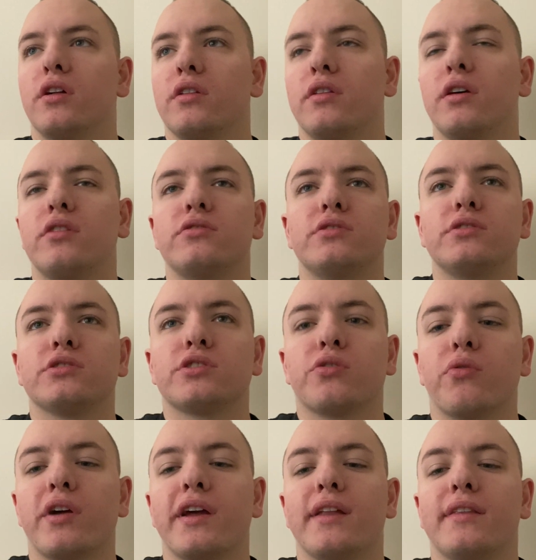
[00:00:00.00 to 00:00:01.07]
There's this
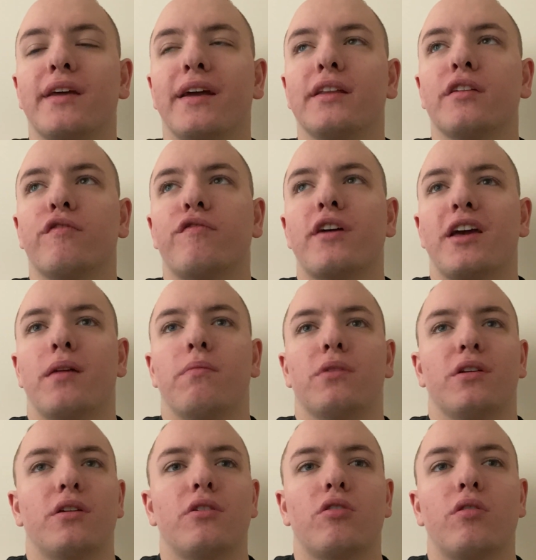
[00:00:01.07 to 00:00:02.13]
great thing to fame,
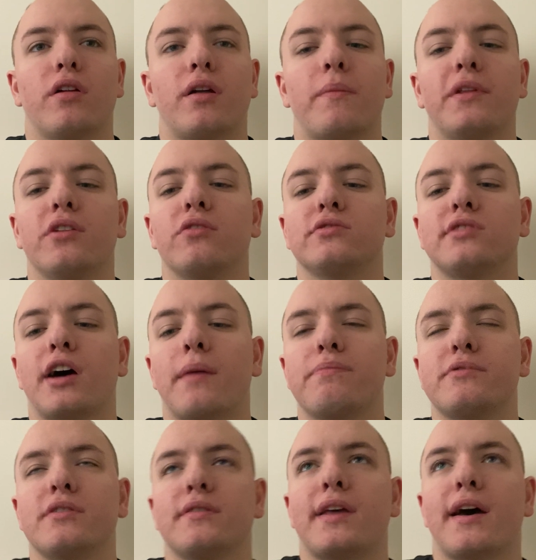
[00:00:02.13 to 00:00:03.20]
you know? I mean, there's the
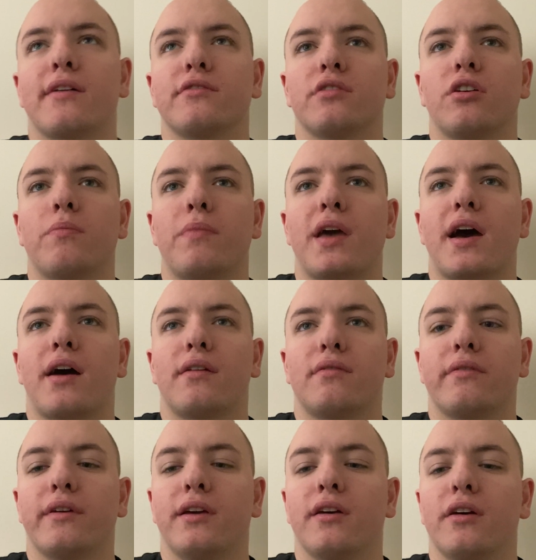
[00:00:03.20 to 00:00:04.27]
ups and downs, I'm going to be
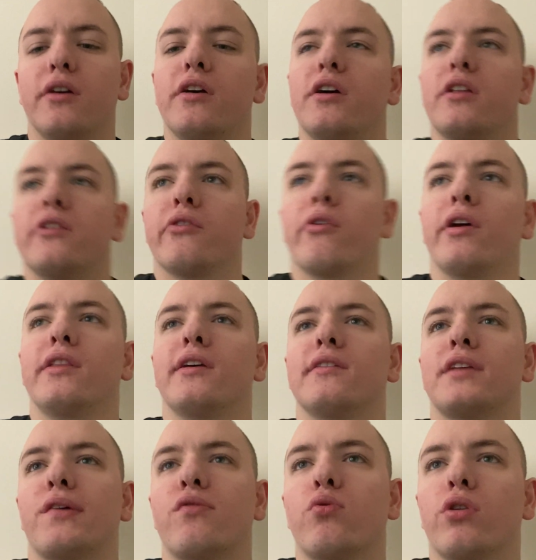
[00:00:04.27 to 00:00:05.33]
honest. Like, the great thing
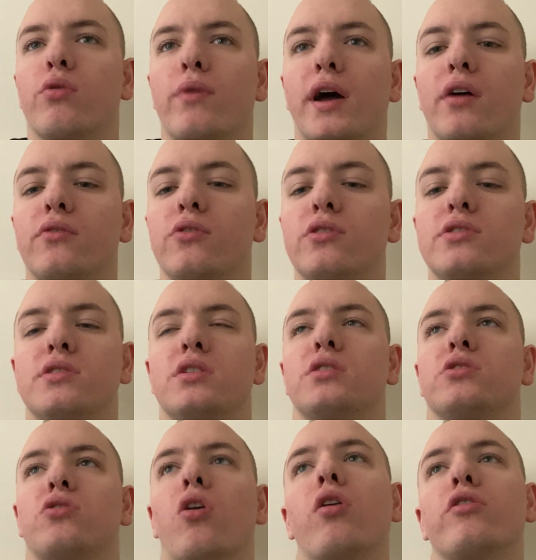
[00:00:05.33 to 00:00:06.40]
is everyone around you just
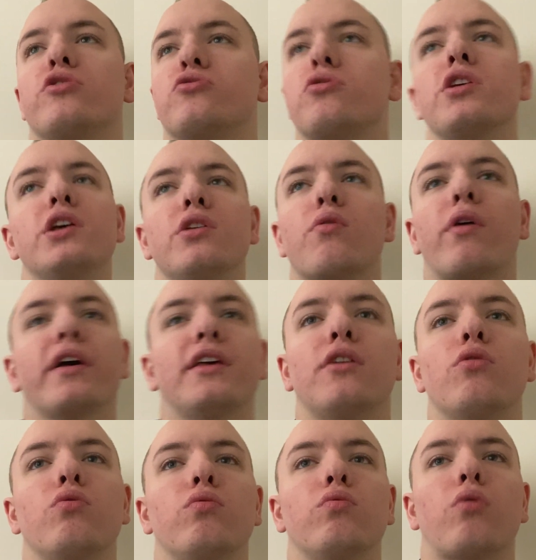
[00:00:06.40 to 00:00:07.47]
starts treating you like
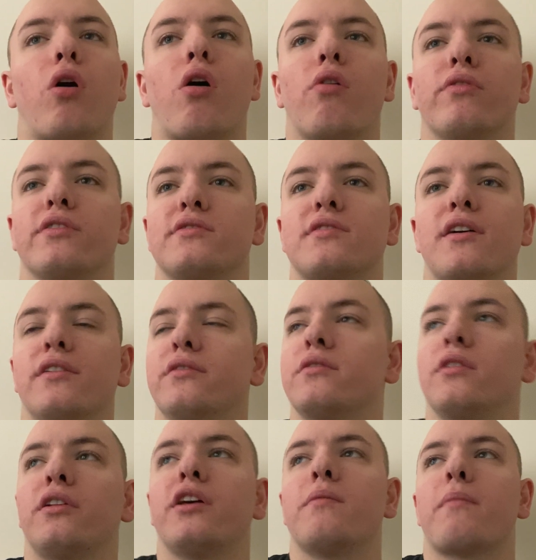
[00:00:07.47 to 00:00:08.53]
you all of a
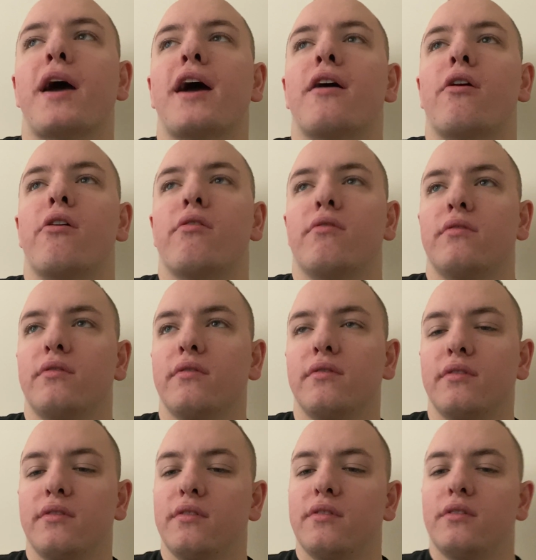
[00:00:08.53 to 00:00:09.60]
sudden matter.
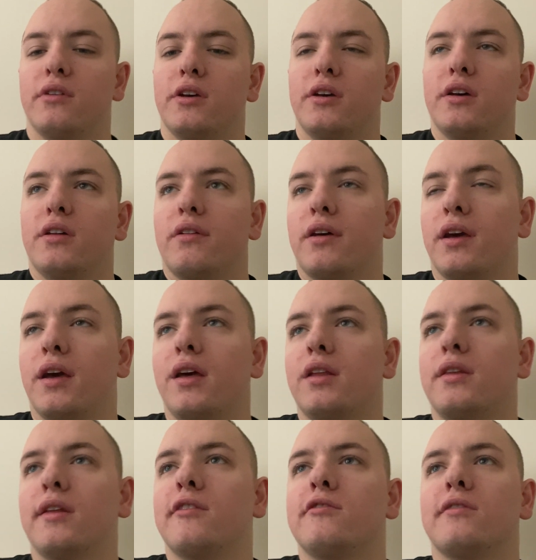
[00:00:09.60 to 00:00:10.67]
Like,
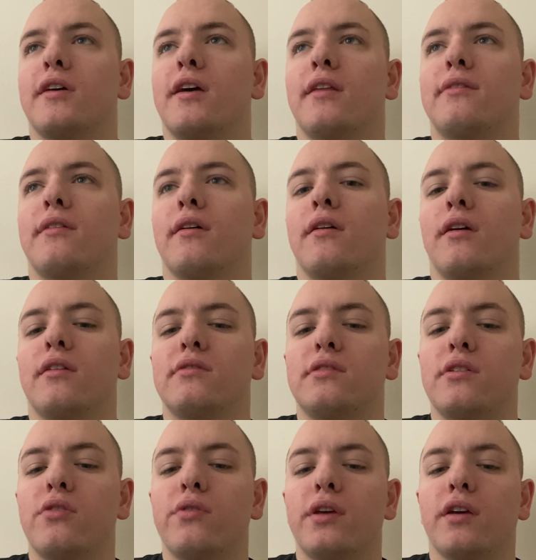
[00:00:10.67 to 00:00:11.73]
it's
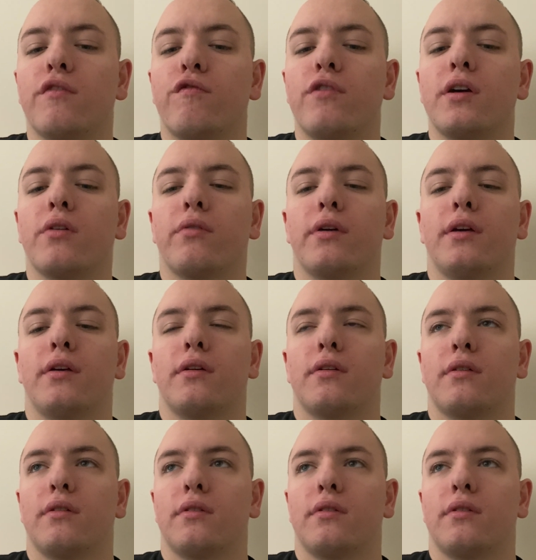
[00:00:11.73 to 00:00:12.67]
a unique feeling.